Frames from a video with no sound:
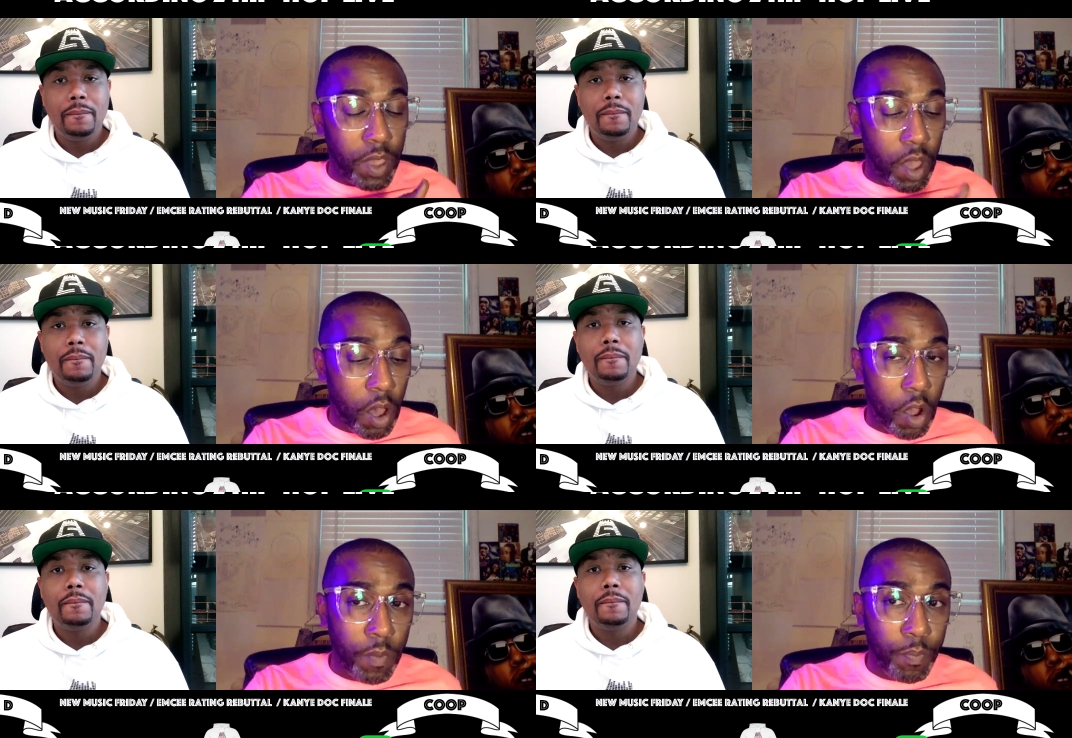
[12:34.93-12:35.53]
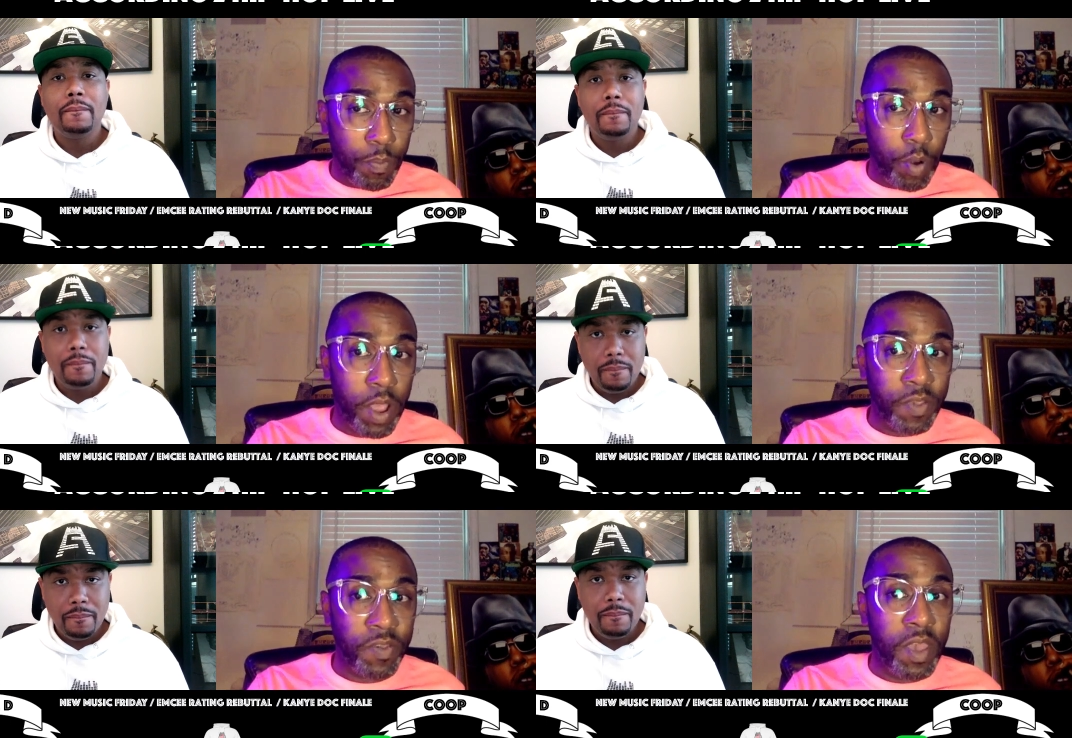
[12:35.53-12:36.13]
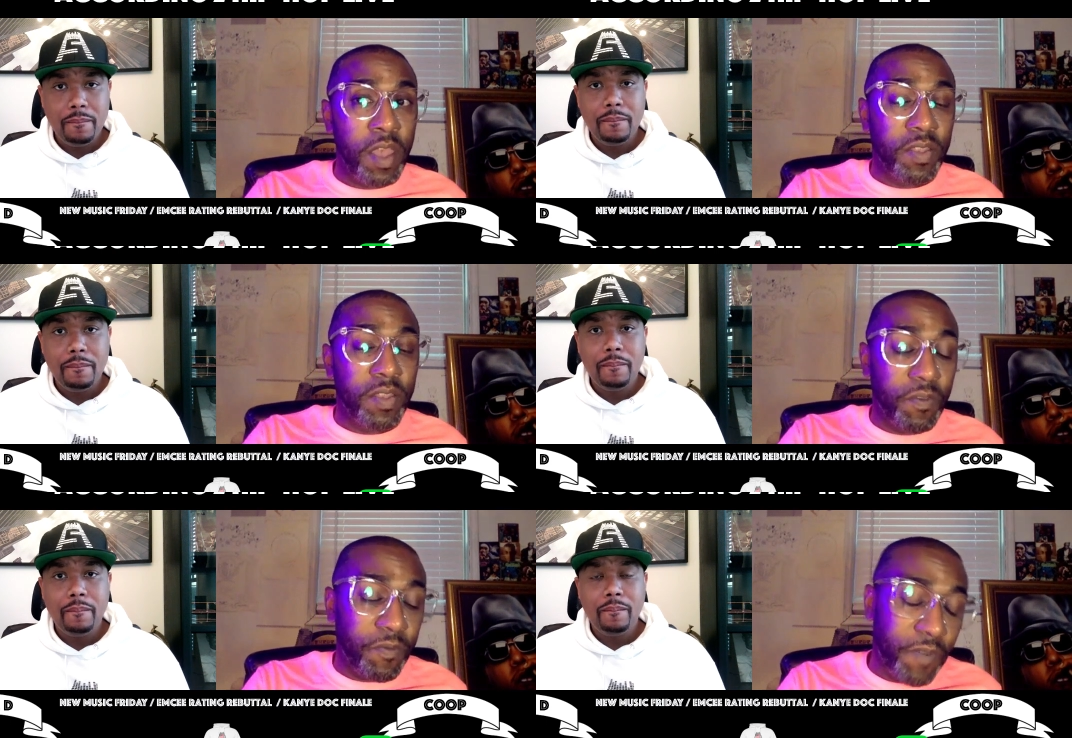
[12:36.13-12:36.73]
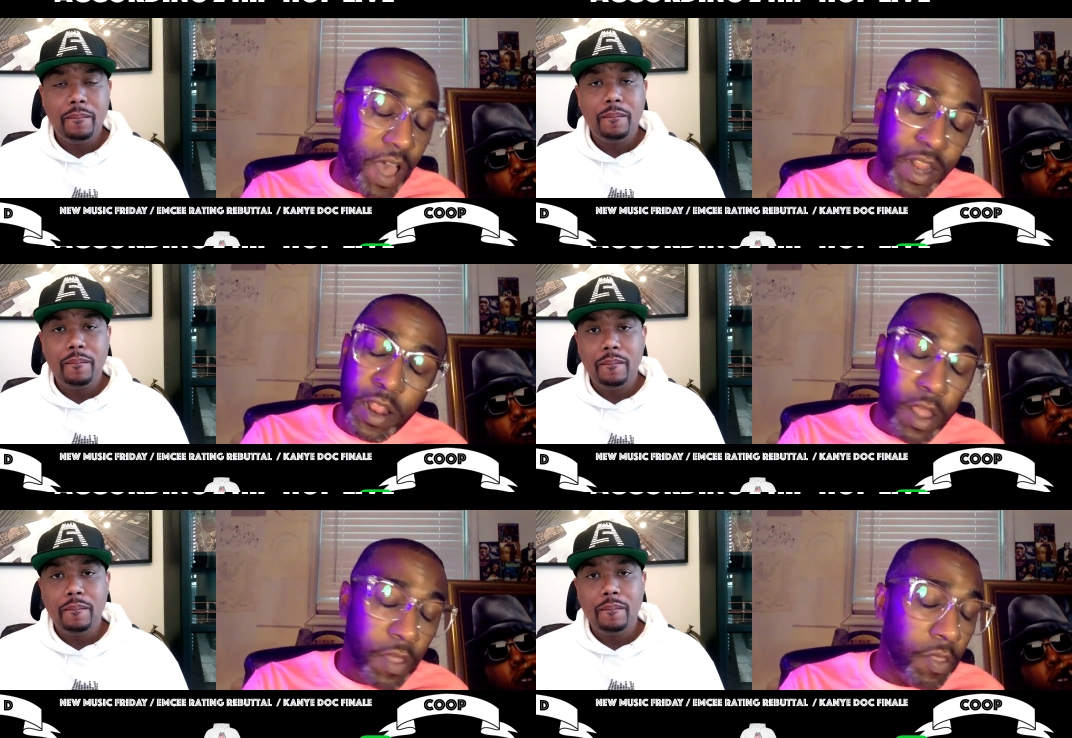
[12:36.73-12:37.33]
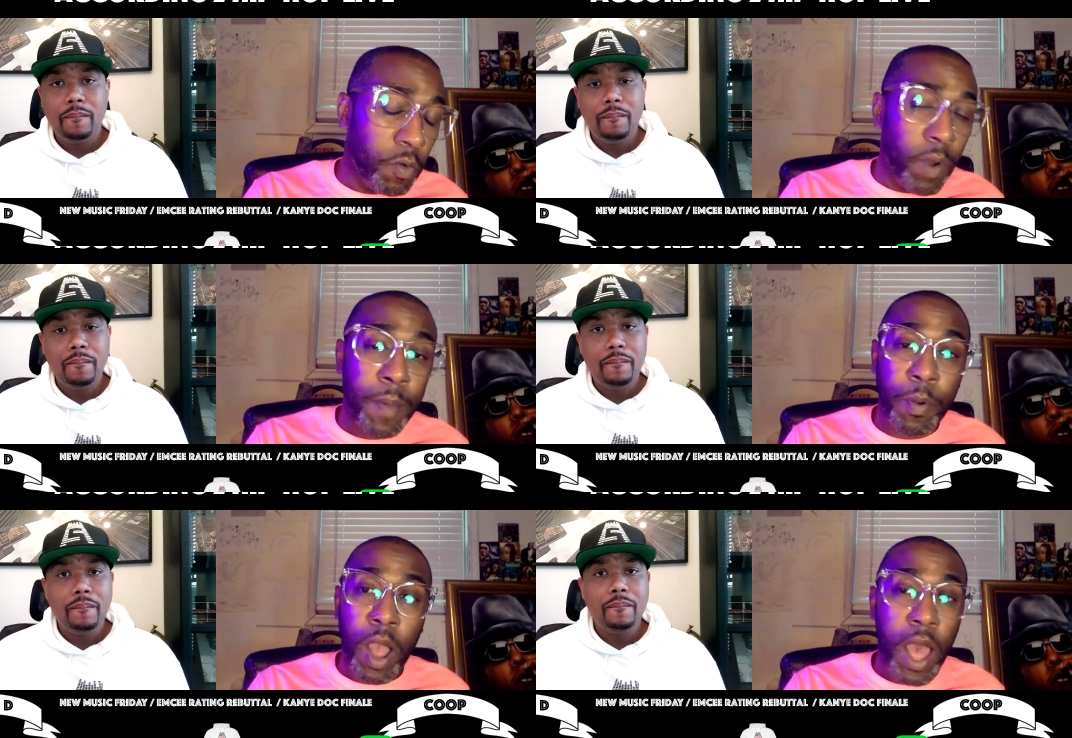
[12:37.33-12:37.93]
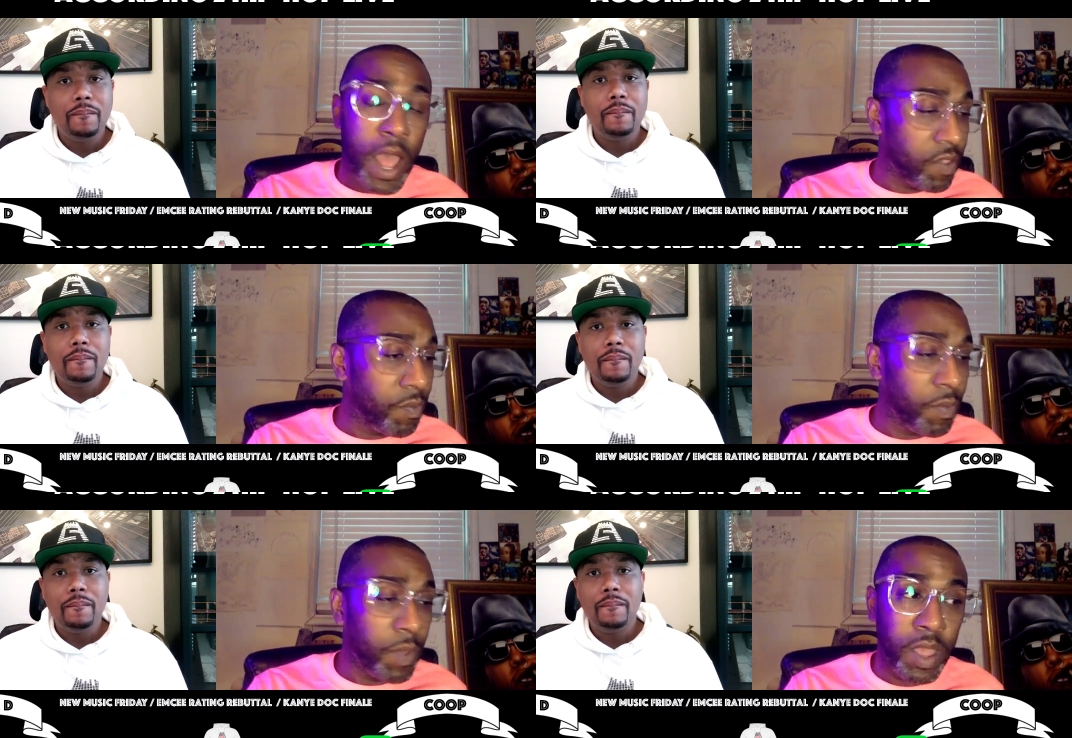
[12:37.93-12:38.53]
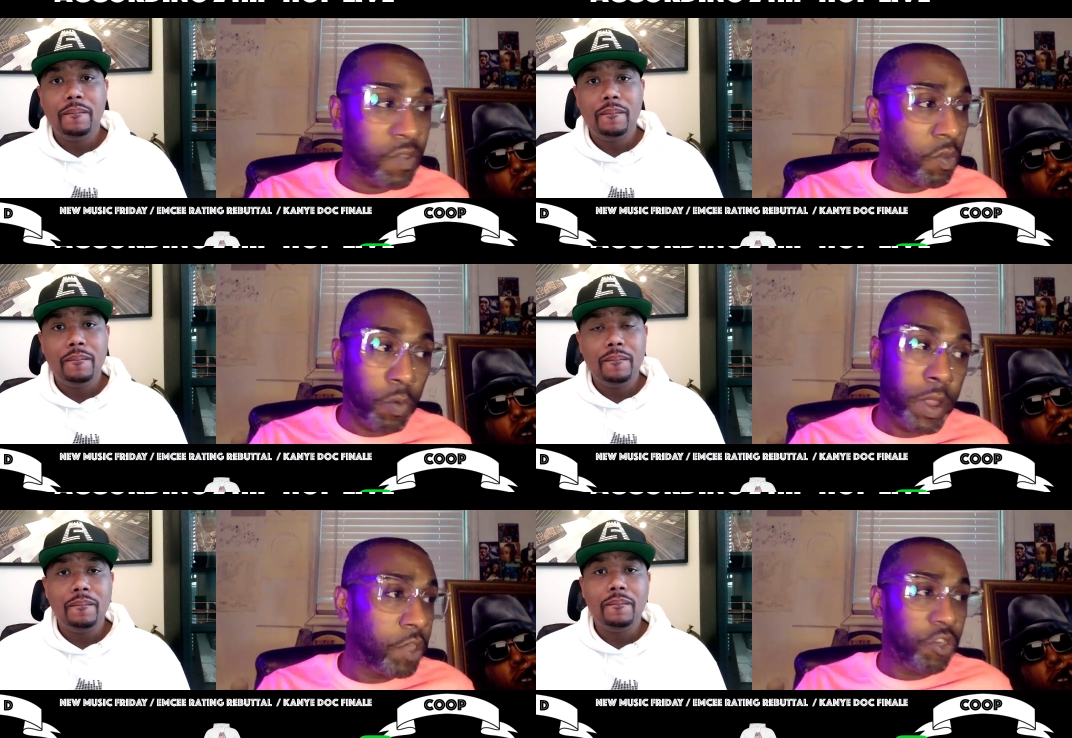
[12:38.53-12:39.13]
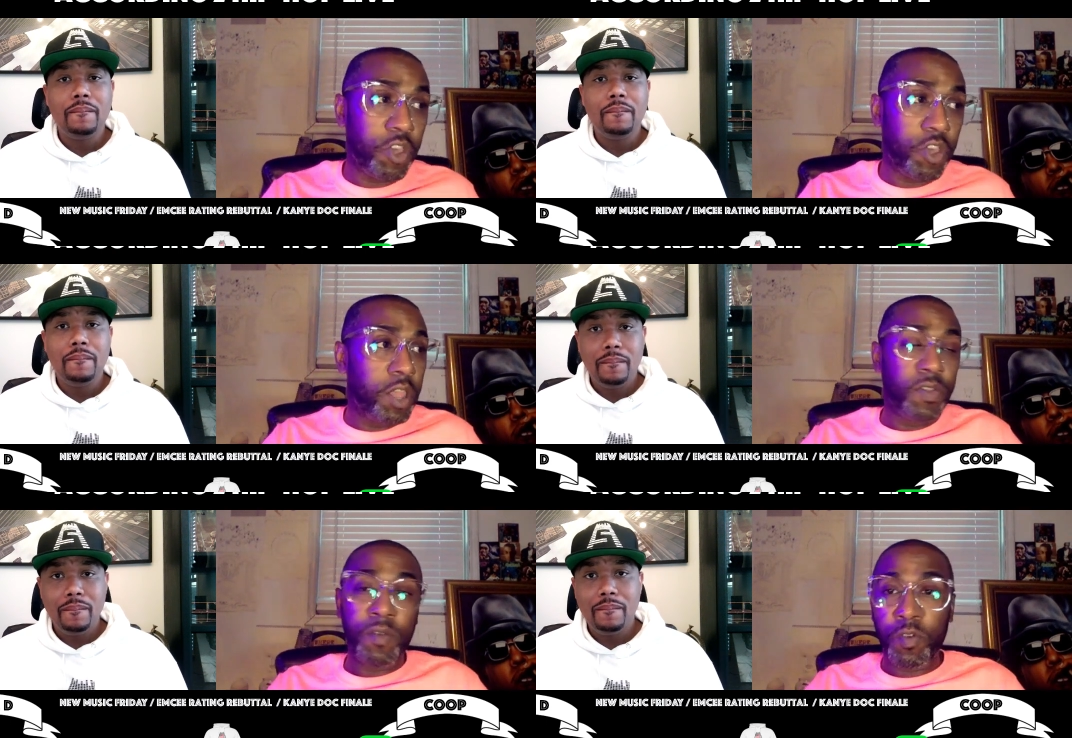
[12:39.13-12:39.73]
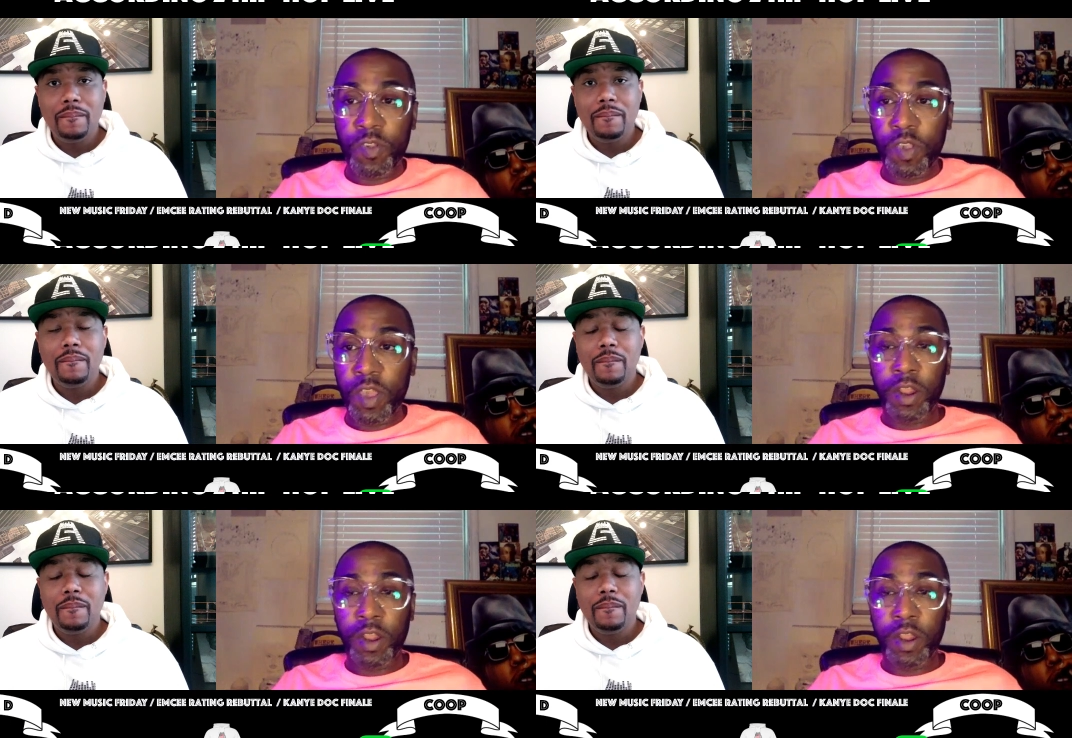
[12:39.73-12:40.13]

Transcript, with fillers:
Speaker 1: you'll be hard pressed to find another rapper hot as me. It's the realest shit he's ever